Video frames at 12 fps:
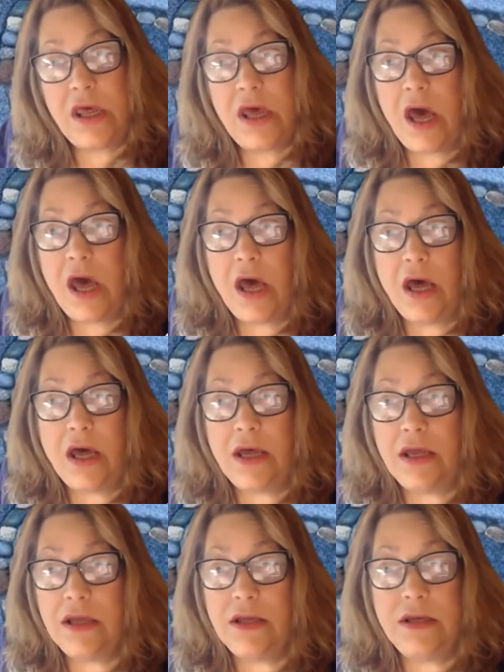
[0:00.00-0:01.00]
My
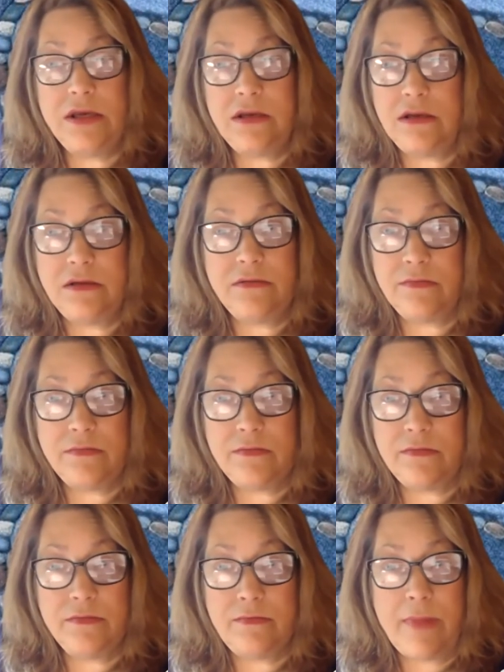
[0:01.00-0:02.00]

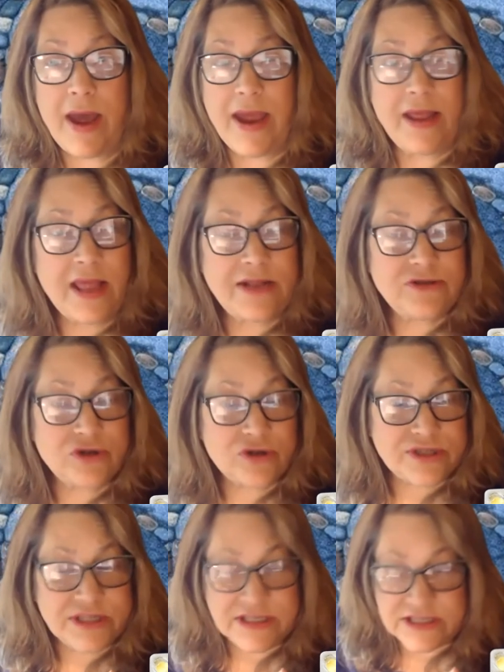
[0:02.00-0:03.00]
electrical
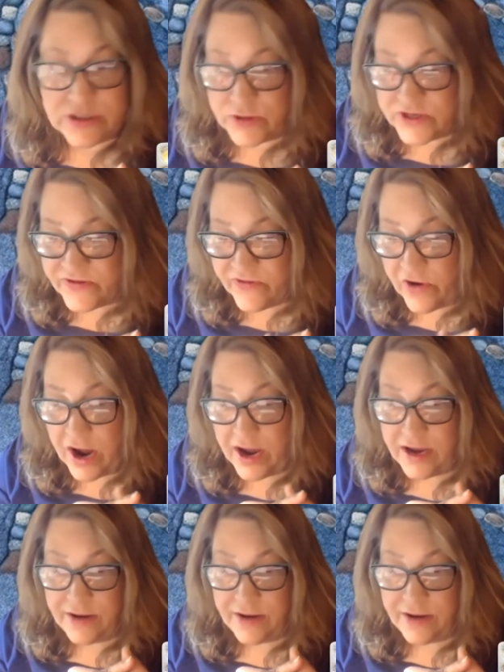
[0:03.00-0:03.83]
system was fried.